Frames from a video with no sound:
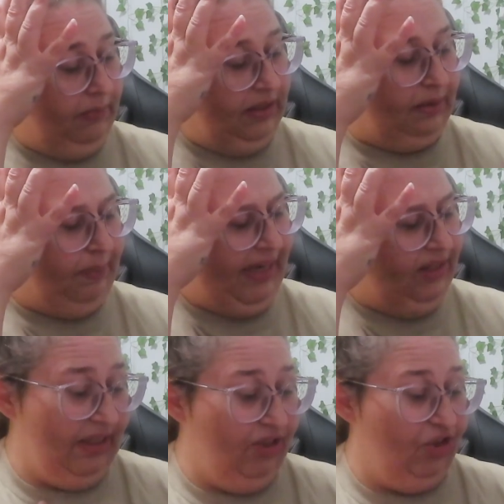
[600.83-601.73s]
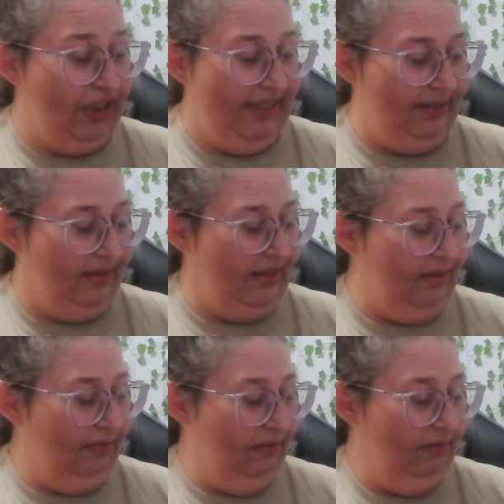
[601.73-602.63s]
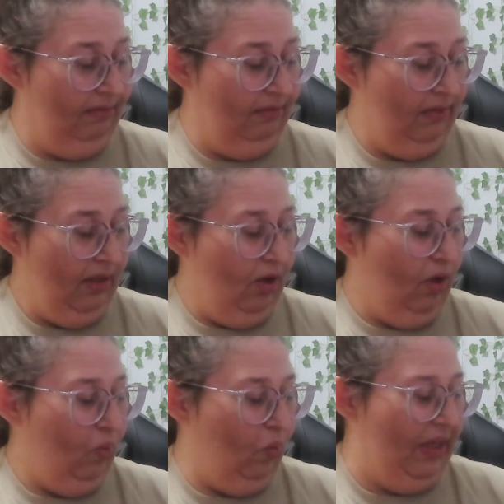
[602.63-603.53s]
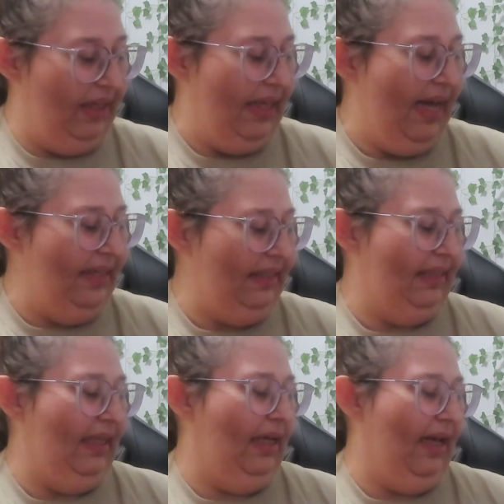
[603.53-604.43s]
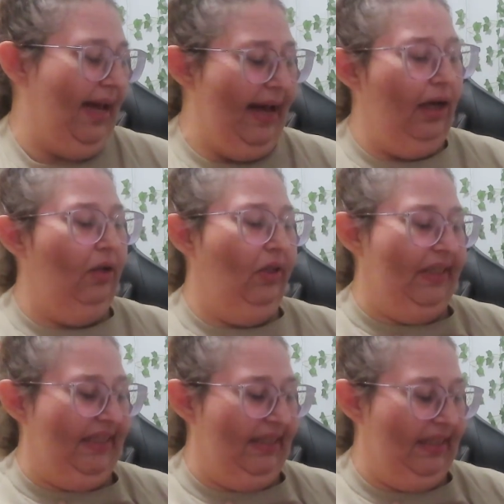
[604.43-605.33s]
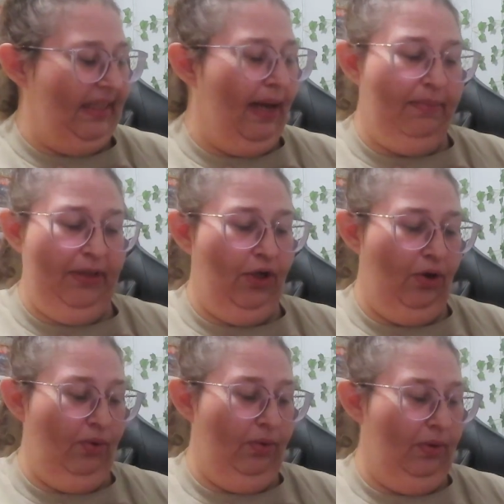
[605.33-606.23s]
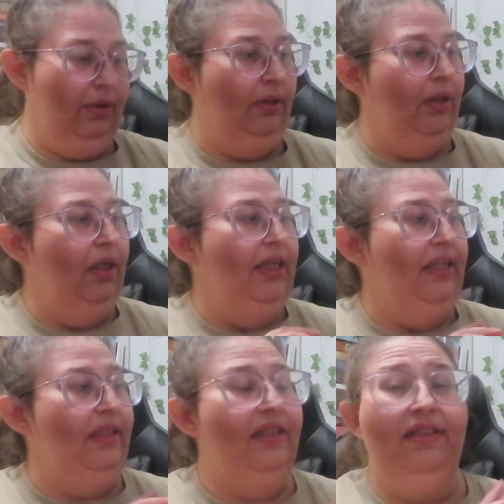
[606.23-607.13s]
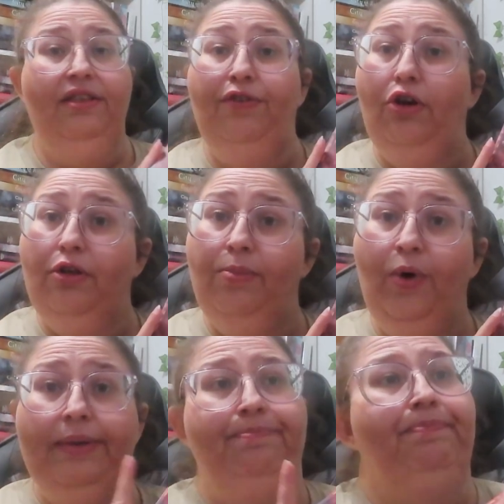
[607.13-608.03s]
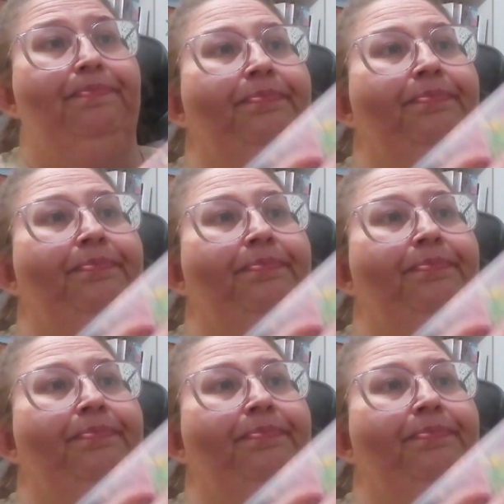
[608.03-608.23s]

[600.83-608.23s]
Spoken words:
It's by Neen Jansen with S.L. Sabado. And this is volume 1.